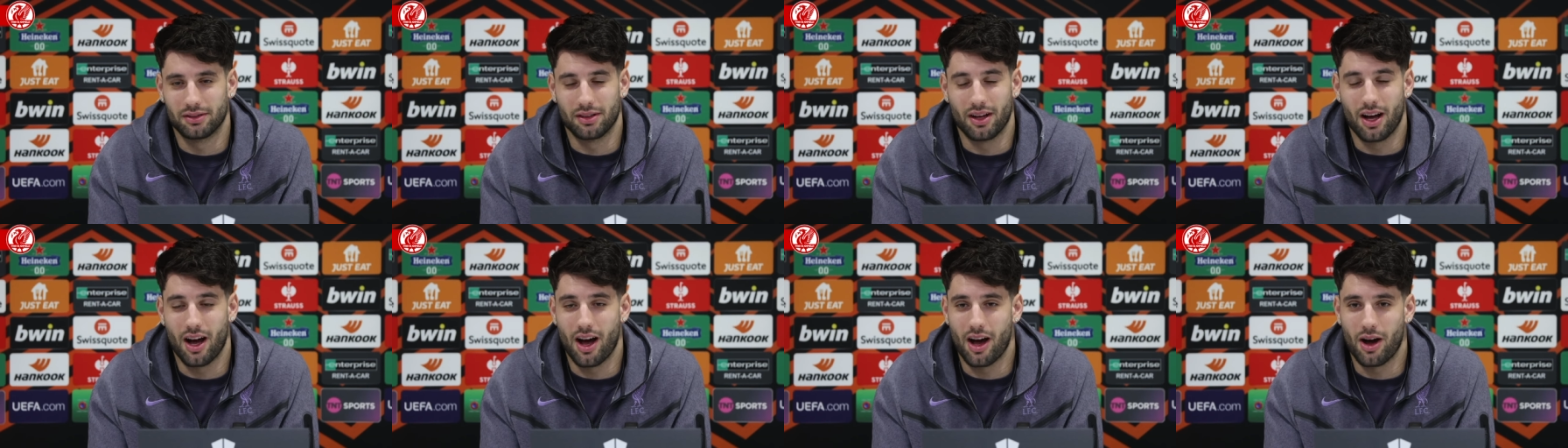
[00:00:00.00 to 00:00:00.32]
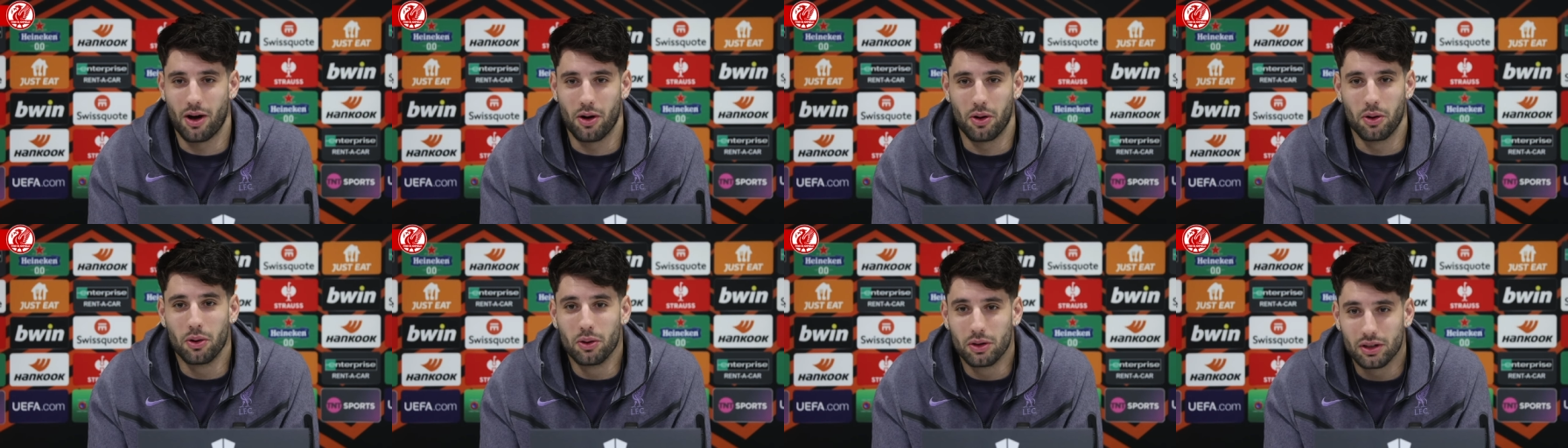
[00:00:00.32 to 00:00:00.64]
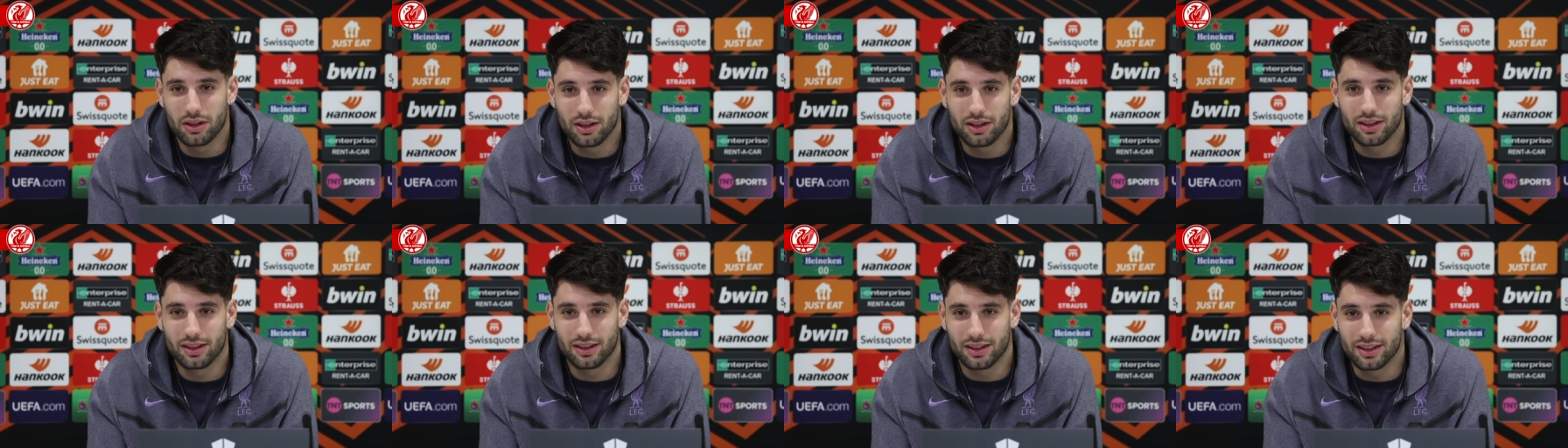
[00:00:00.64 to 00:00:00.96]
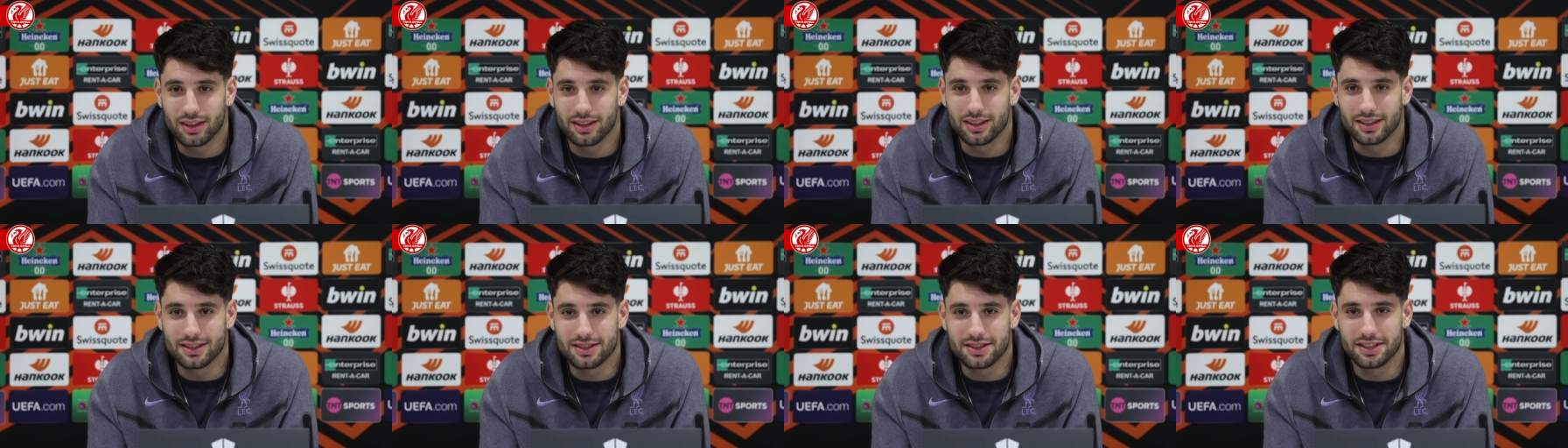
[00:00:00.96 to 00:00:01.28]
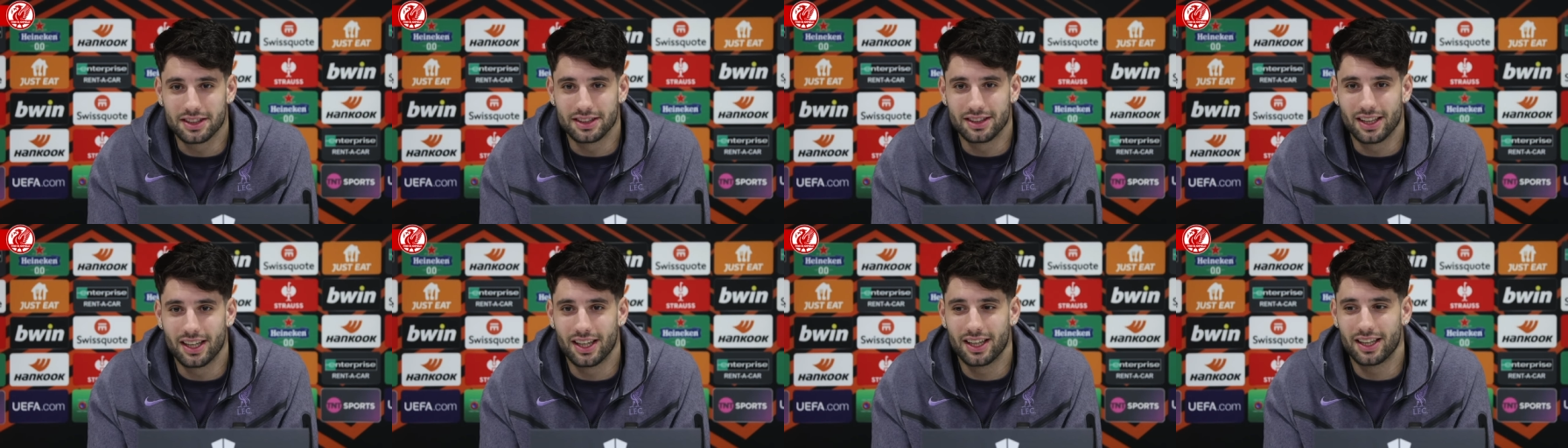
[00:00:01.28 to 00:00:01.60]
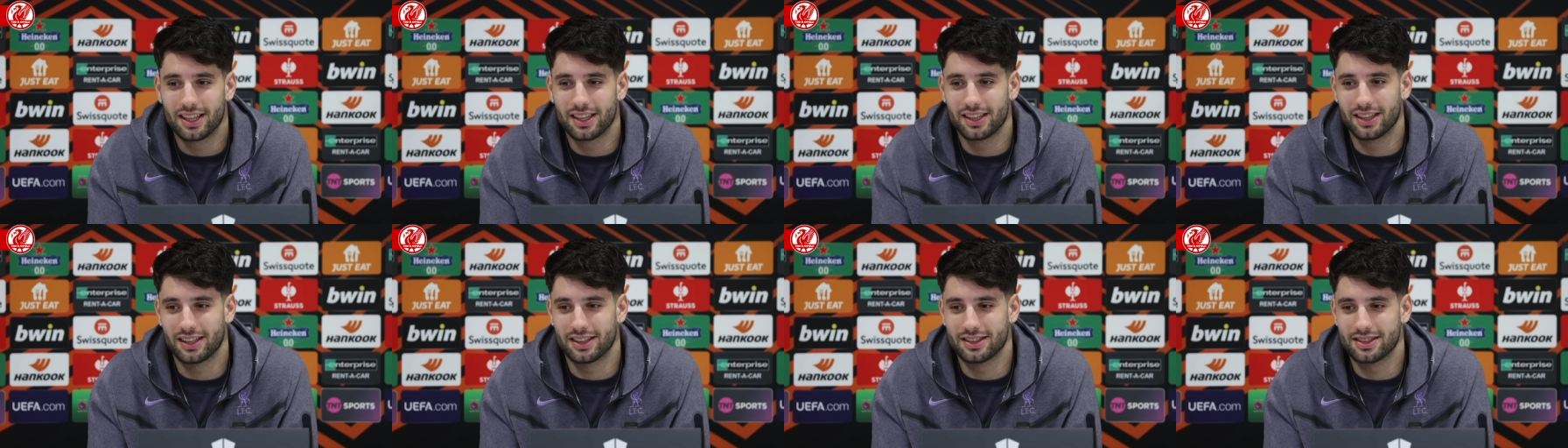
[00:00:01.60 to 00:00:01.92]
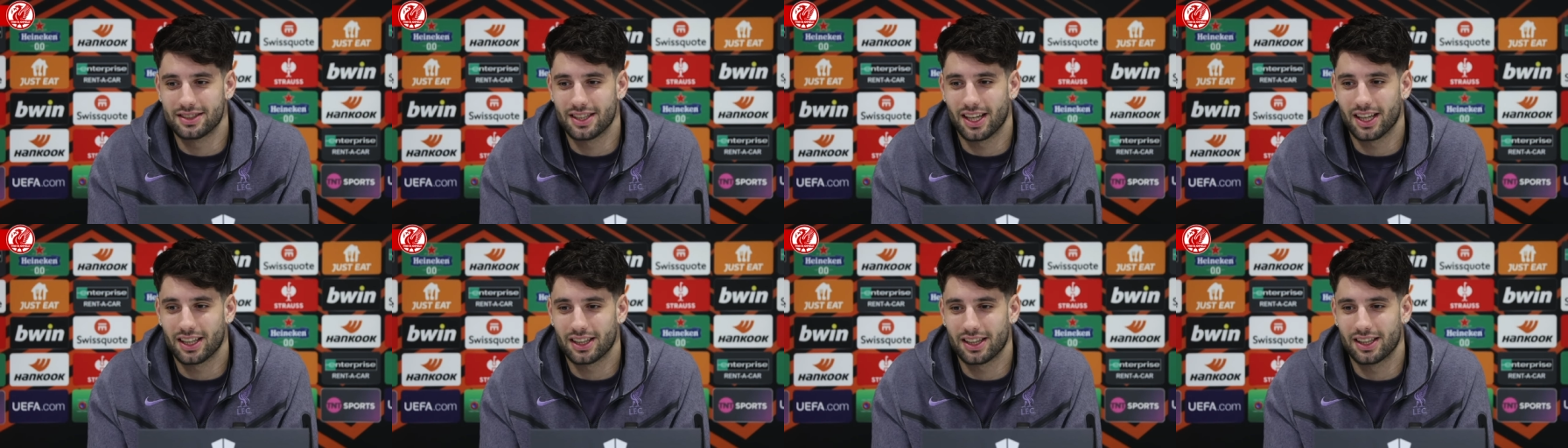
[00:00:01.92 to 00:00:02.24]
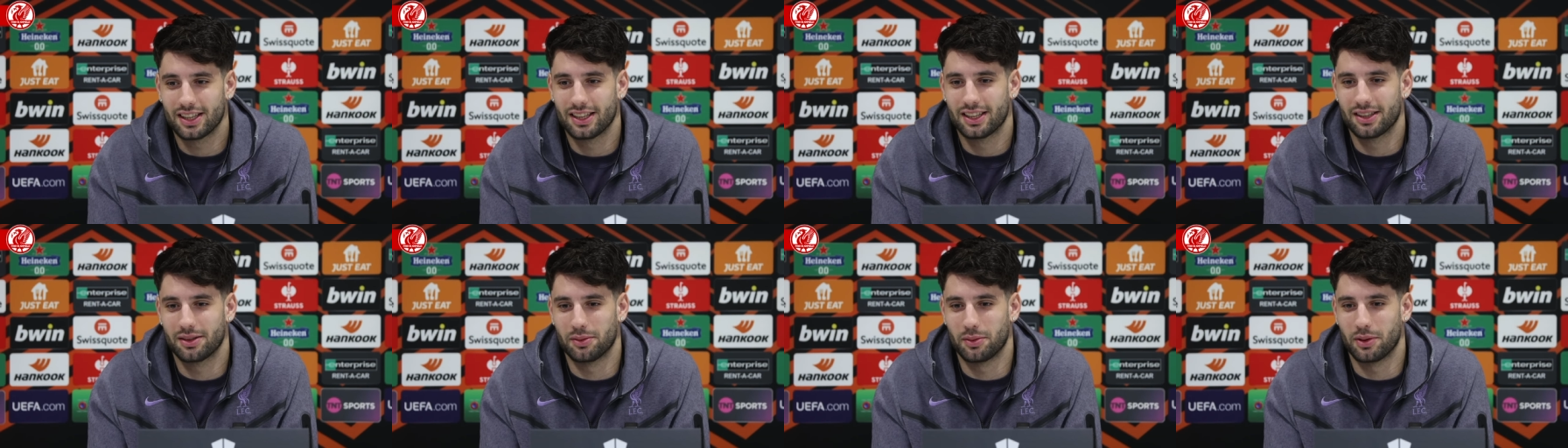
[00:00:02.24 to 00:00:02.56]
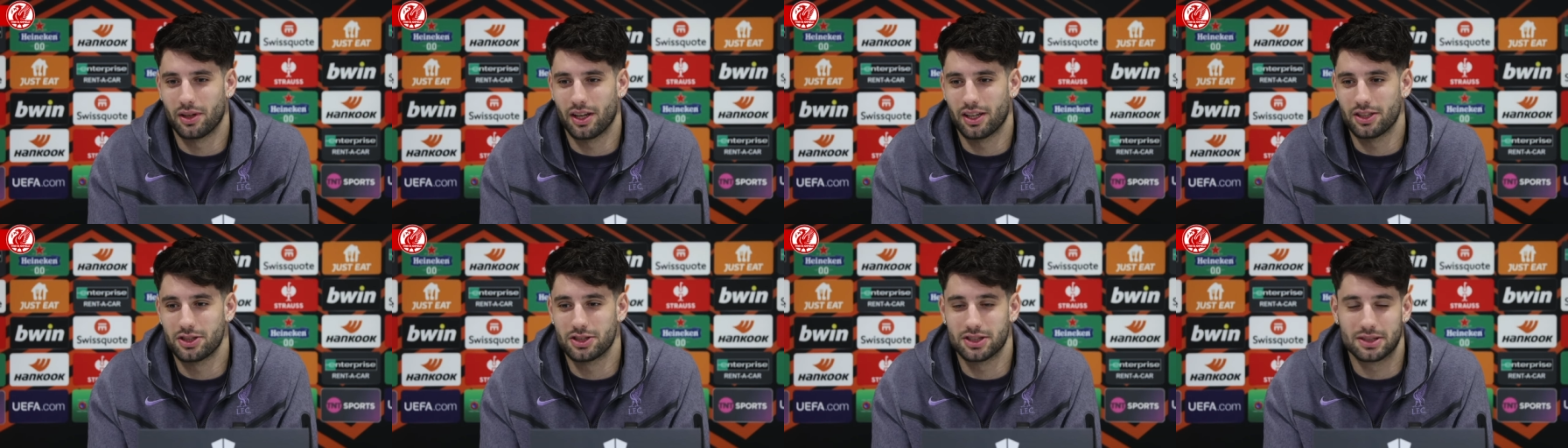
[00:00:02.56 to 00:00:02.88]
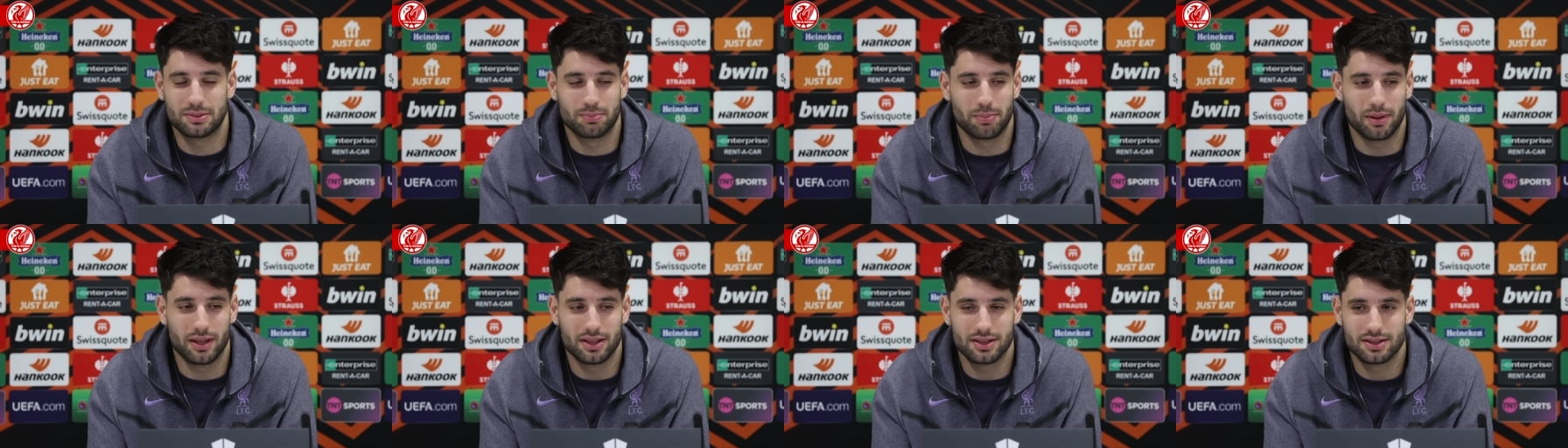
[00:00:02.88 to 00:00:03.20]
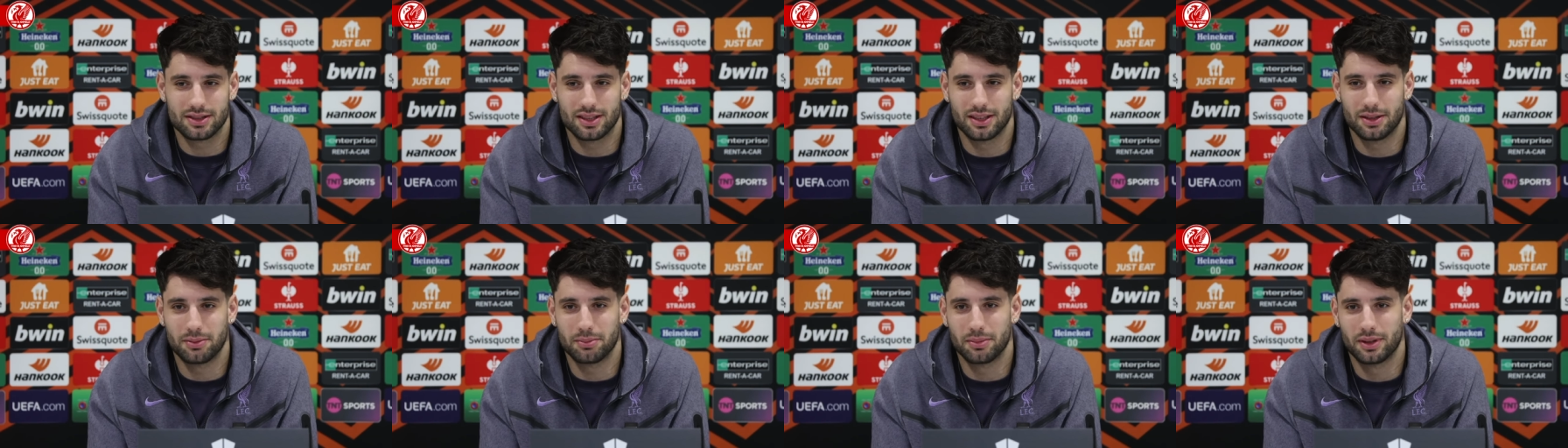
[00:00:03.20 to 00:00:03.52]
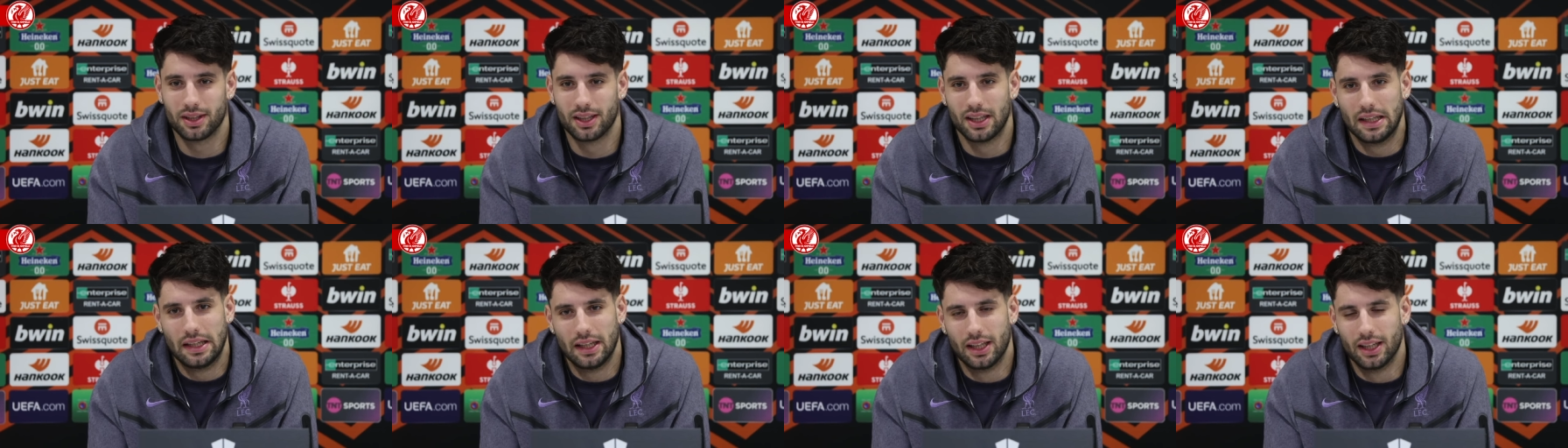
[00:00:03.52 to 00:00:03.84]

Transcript: how is he there exactly when I just passed him.